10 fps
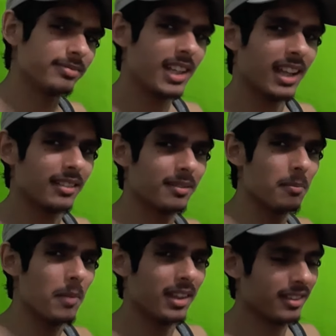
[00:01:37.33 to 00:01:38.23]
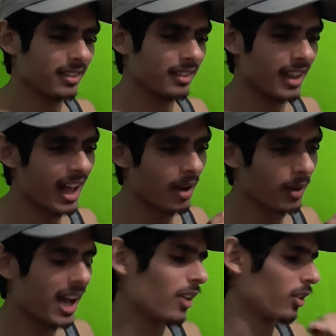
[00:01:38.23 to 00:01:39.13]
get missed out.
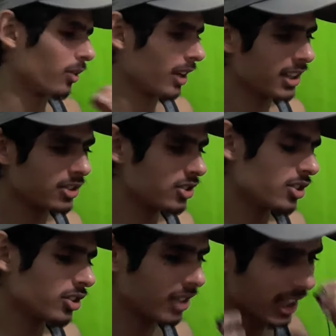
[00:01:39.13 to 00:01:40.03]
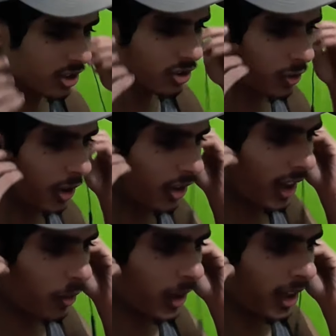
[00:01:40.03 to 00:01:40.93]
I don't know, I just feel
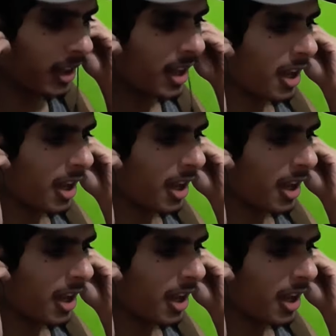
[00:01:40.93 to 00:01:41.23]
that way.